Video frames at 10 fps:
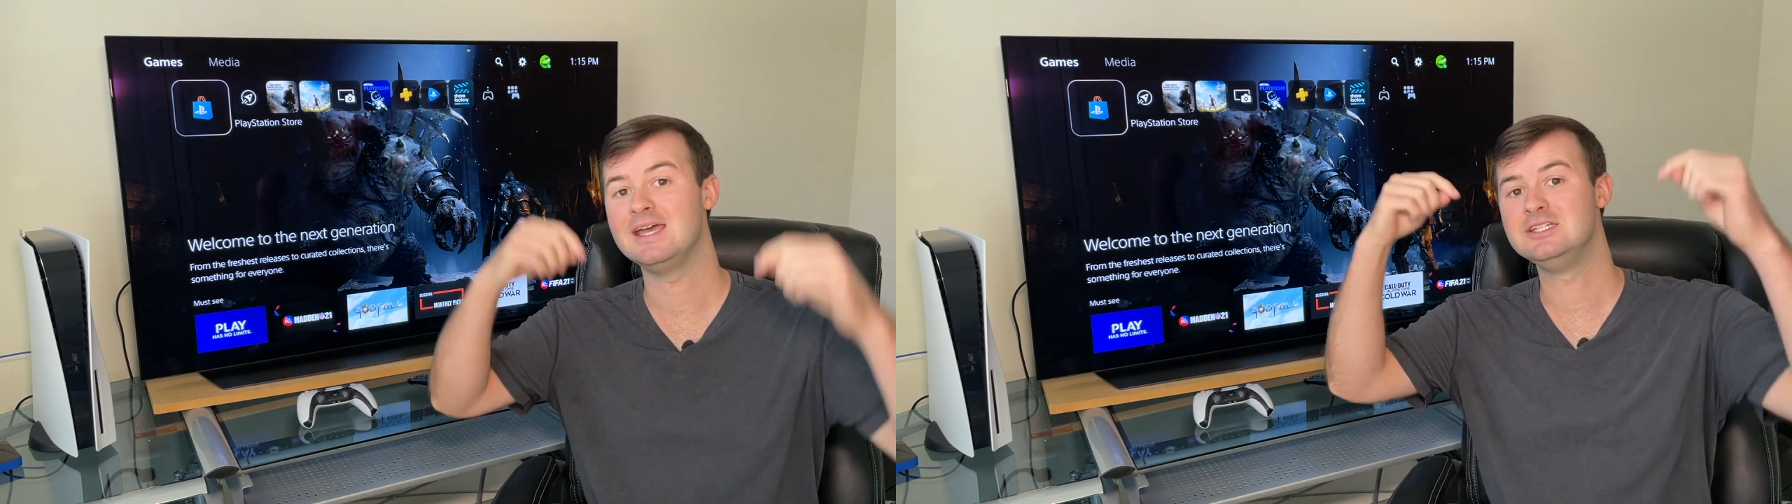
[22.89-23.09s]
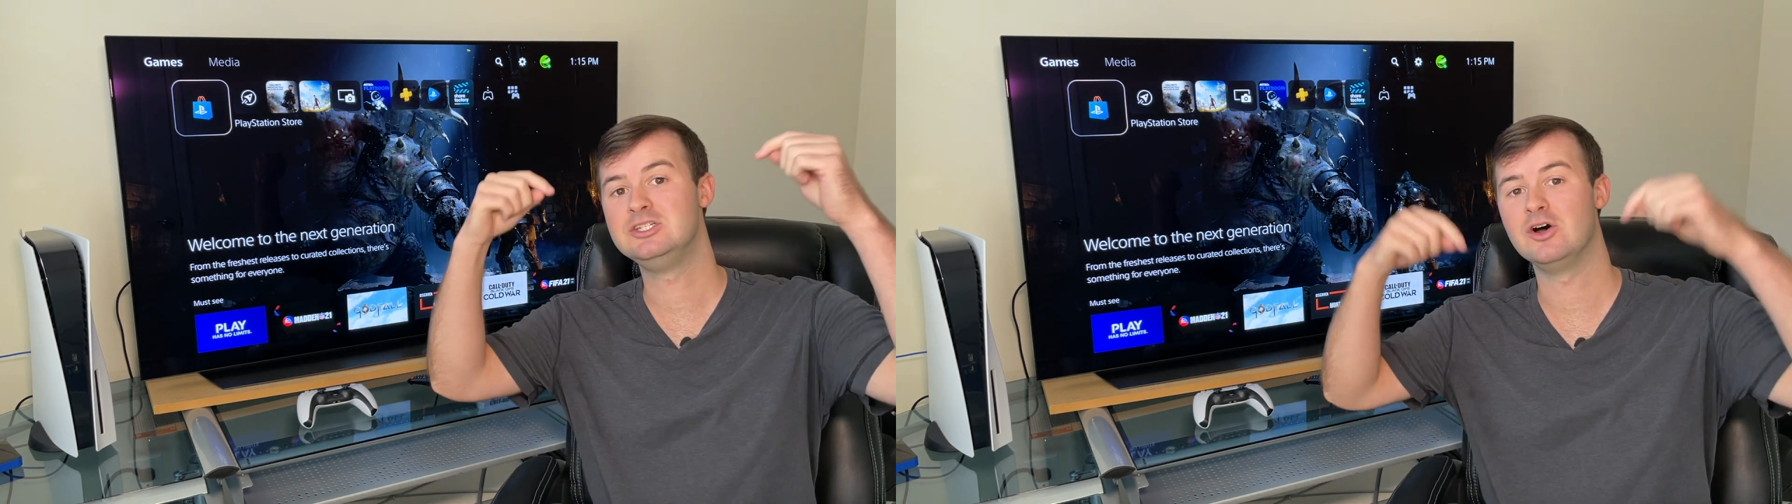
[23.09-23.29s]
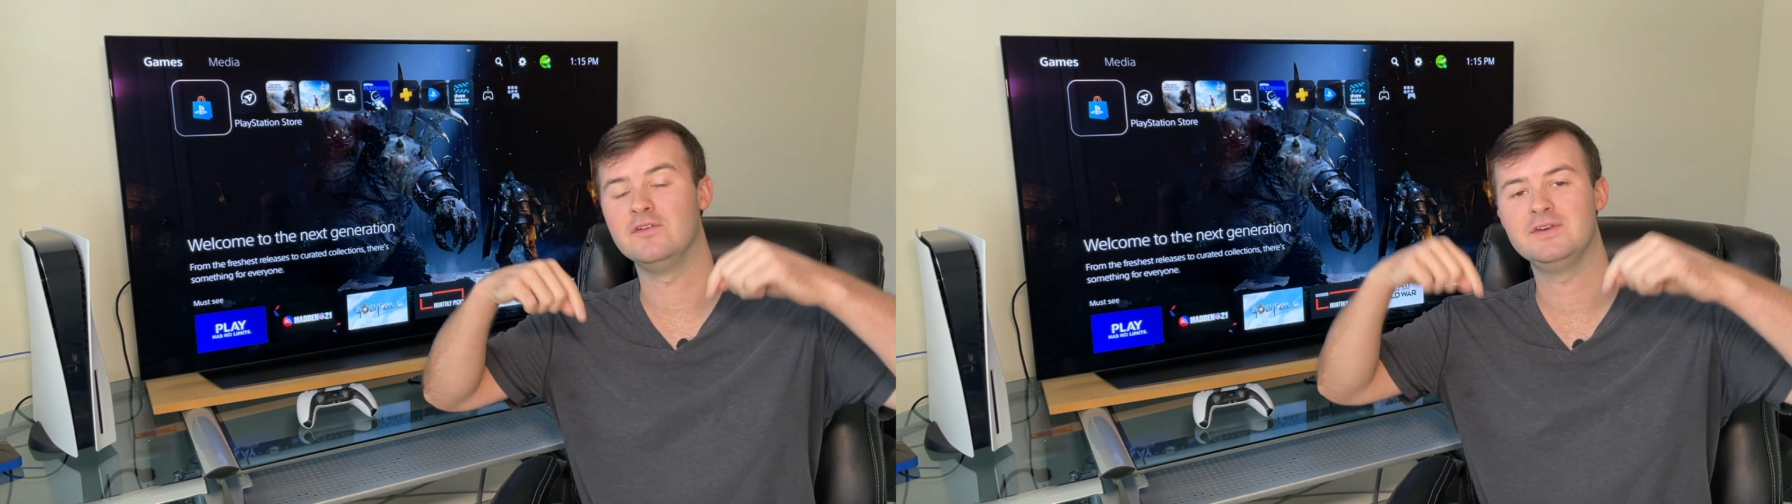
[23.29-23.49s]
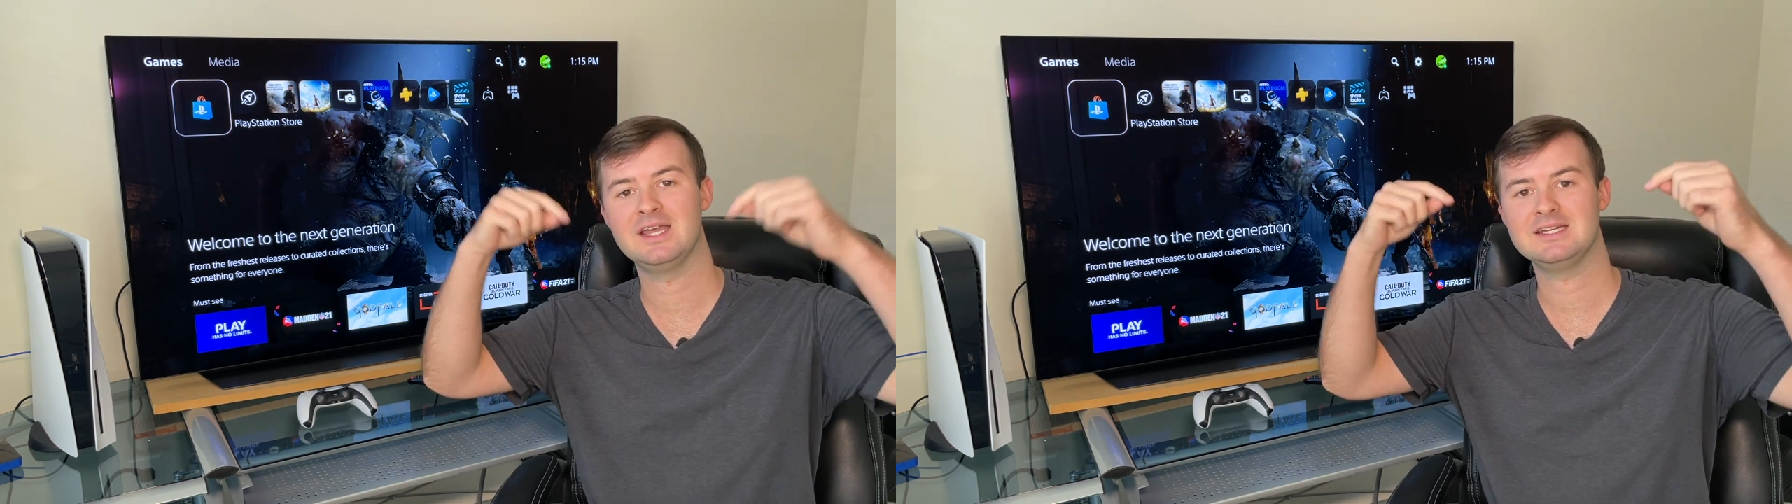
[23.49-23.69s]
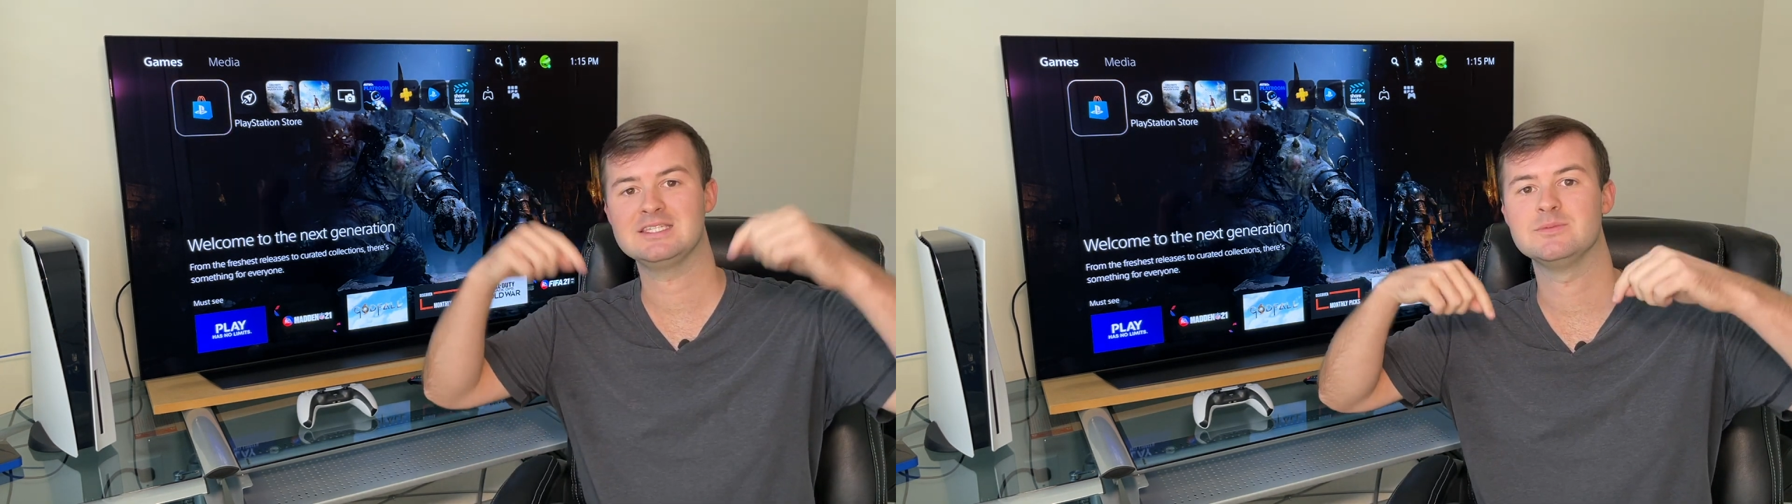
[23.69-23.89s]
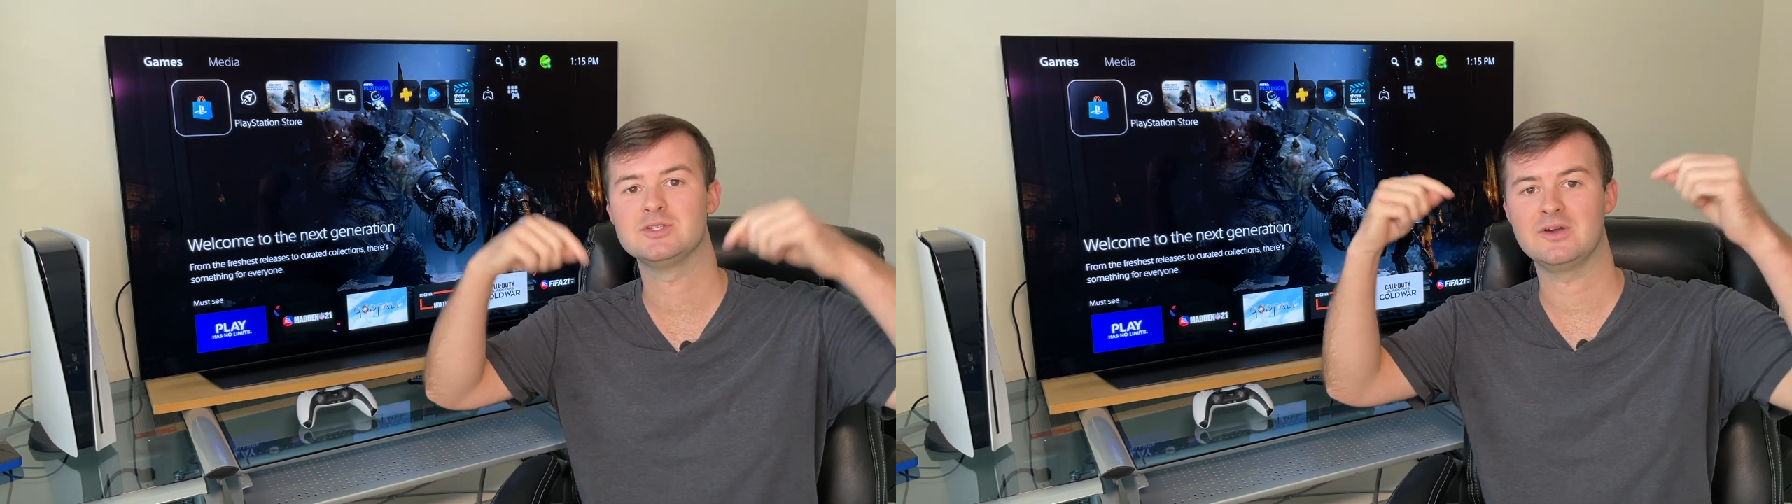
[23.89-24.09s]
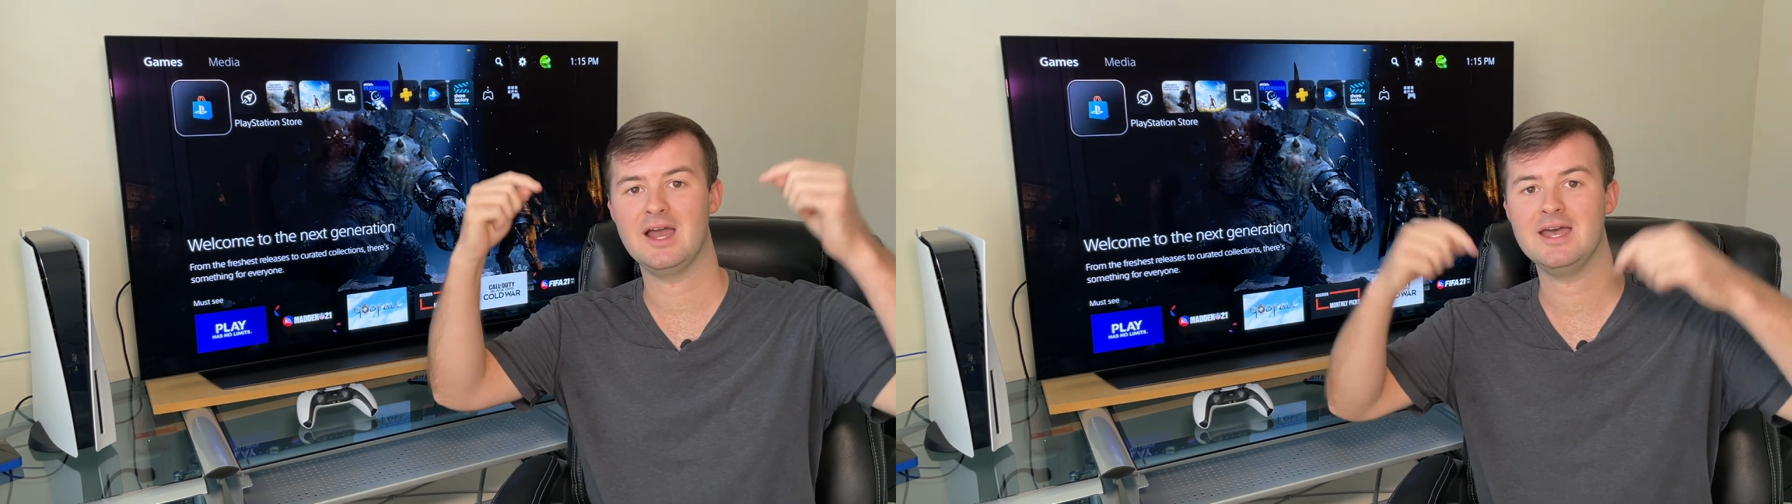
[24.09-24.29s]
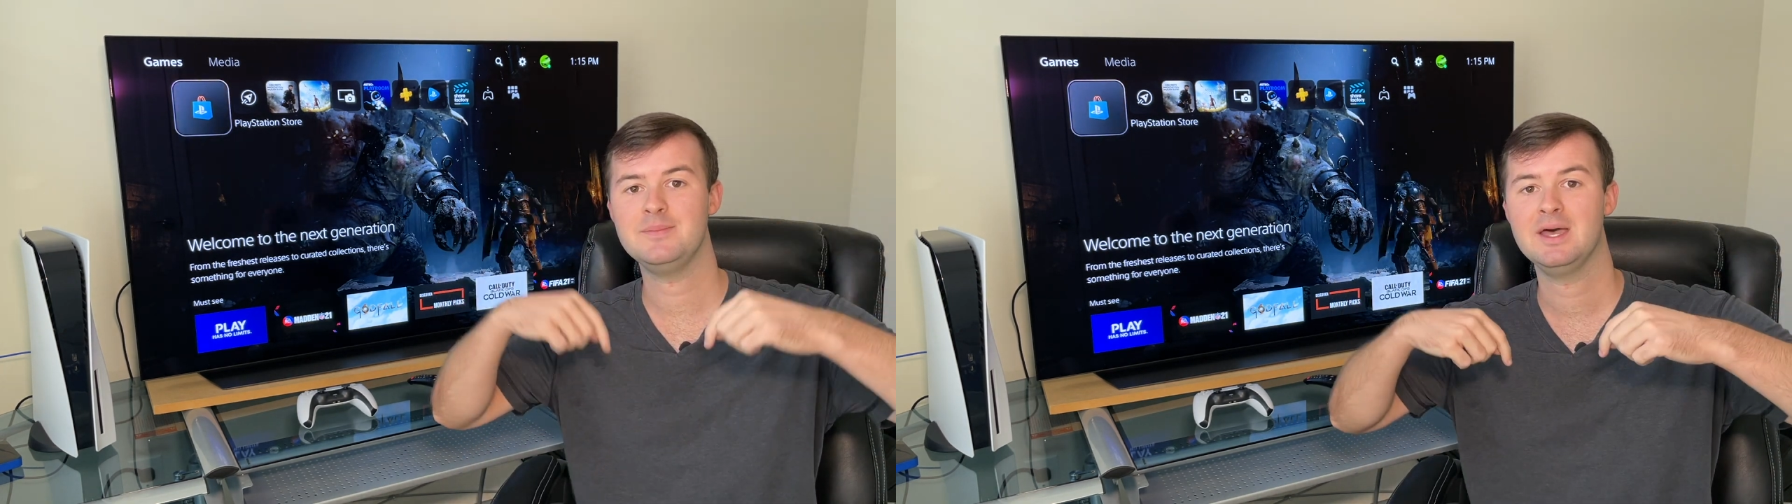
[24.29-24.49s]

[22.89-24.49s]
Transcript: and don't forget to subscribe